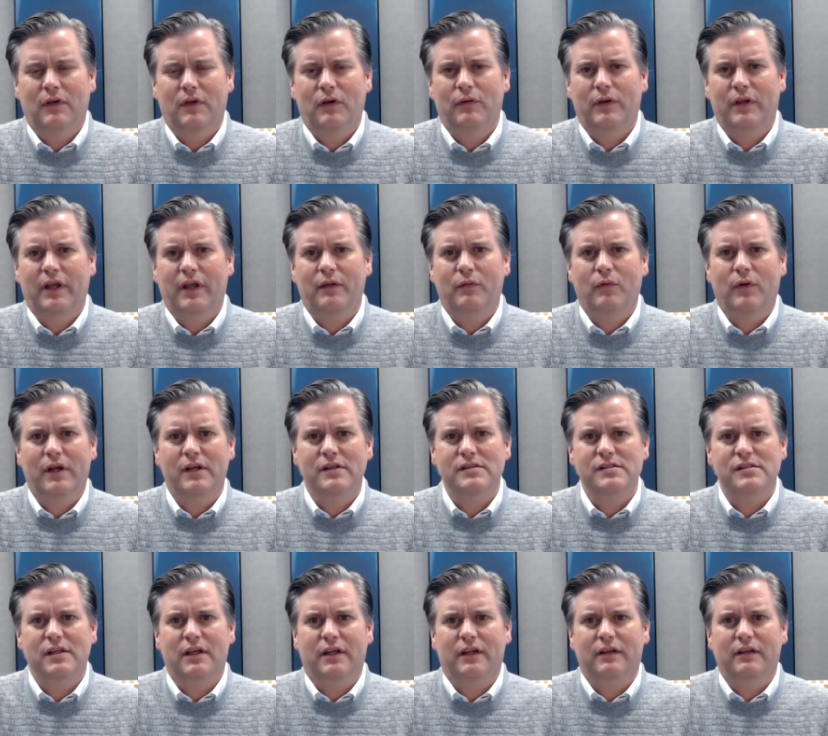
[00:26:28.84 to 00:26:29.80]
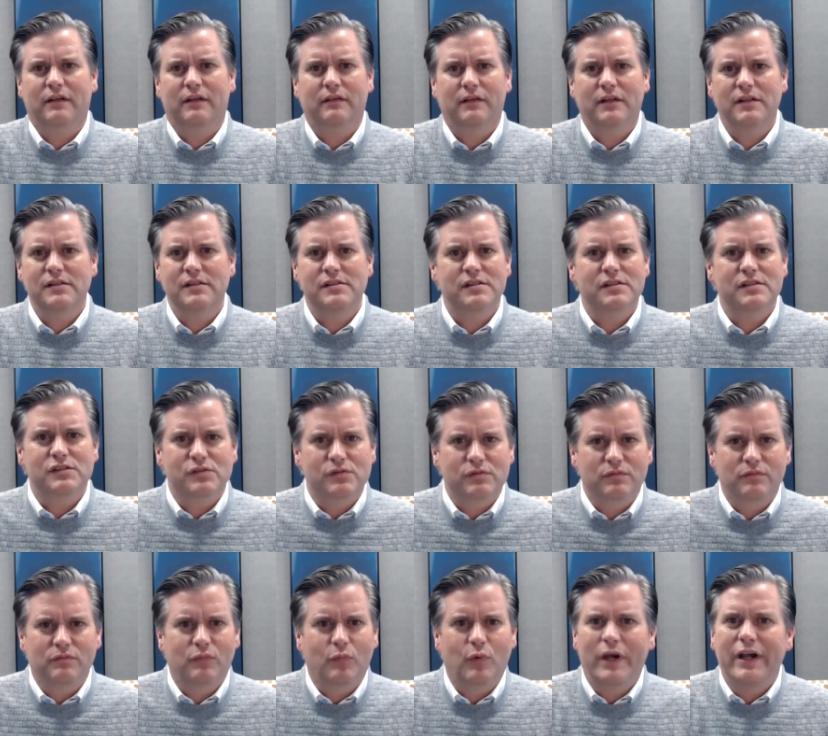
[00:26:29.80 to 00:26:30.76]
okay, wait a second this is
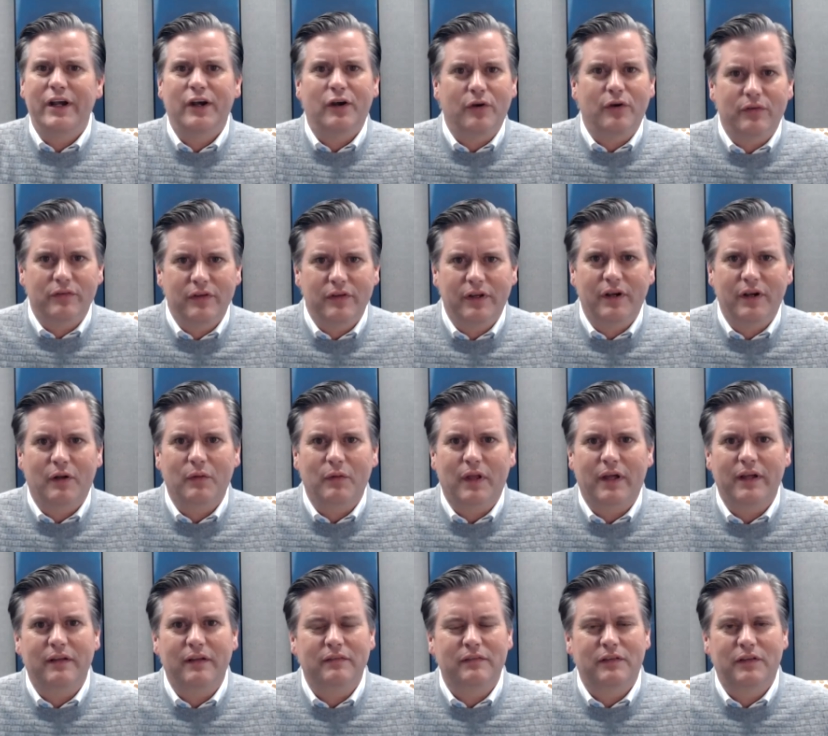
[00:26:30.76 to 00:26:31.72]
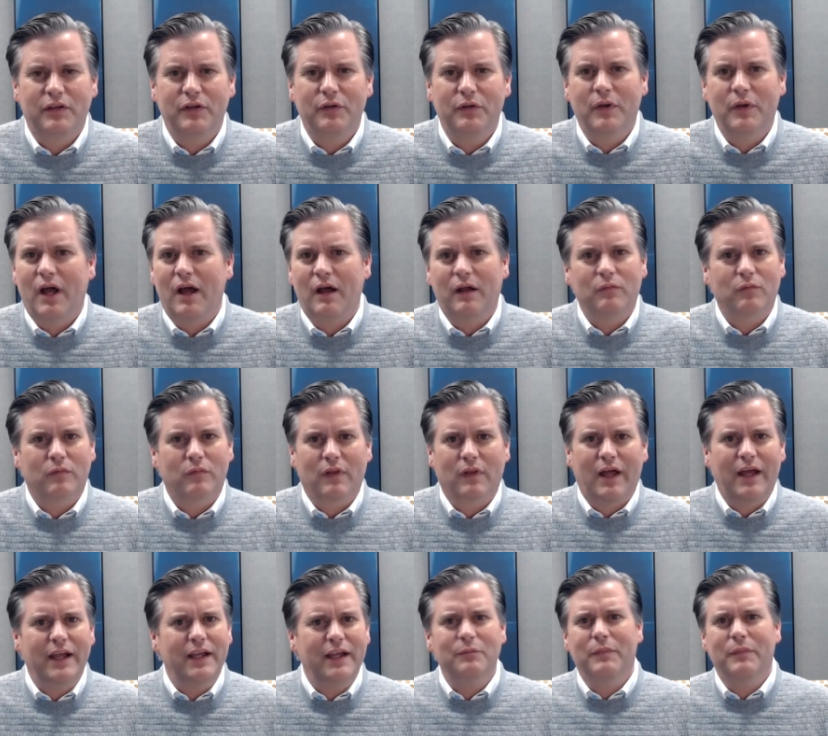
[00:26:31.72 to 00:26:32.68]
weird. You know, like, do you not
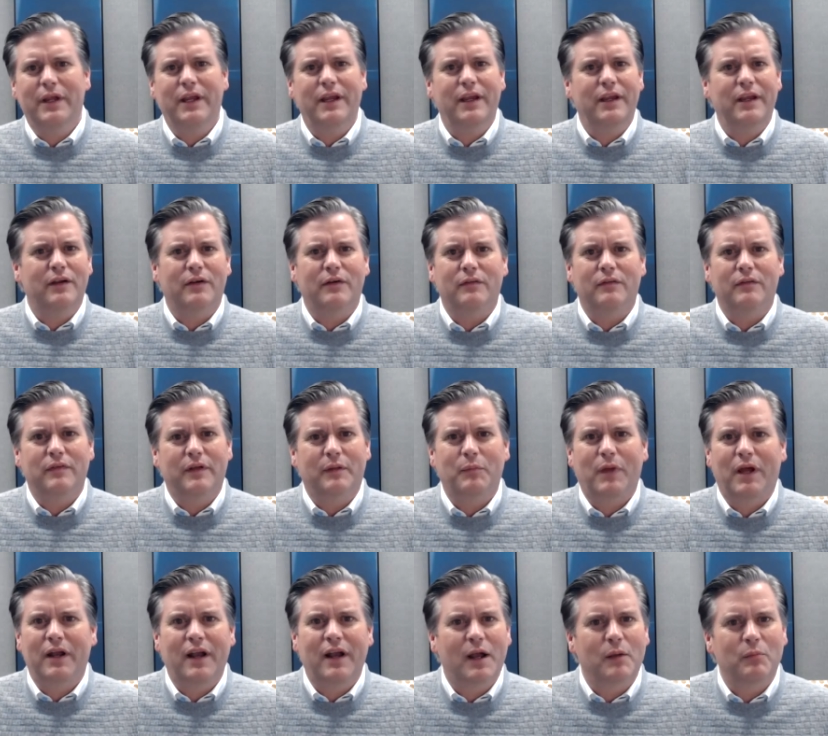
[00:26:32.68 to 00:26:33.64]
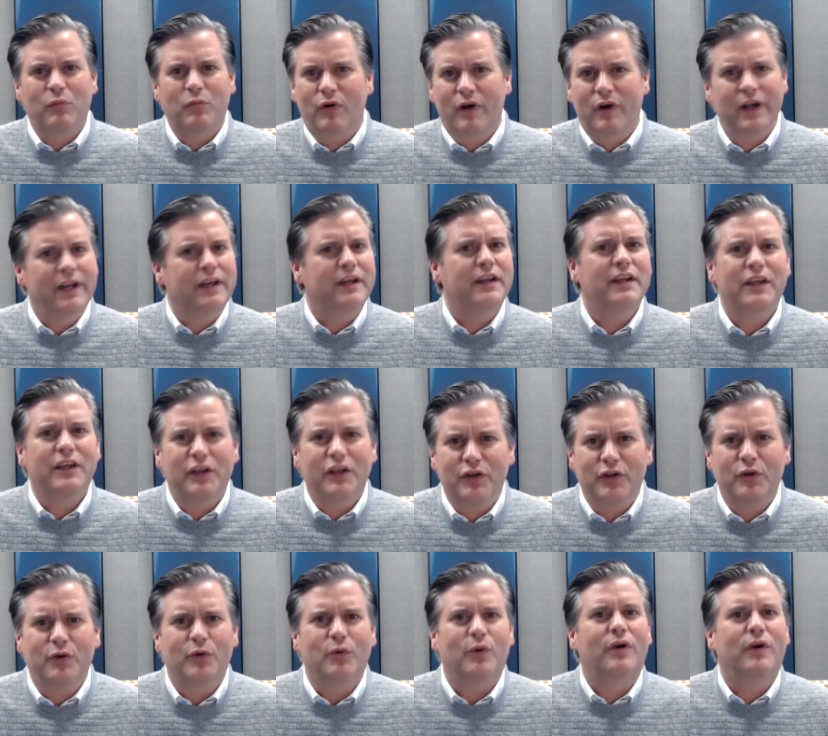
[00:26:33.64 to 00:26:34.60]
like me or am I not pretty to
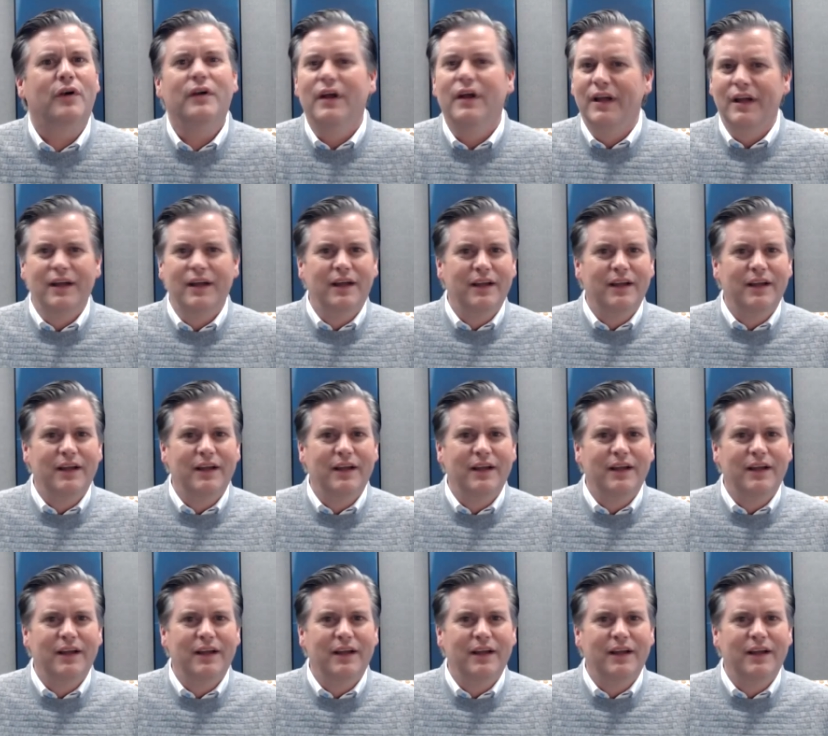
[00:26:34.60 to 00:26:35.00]
you? Or,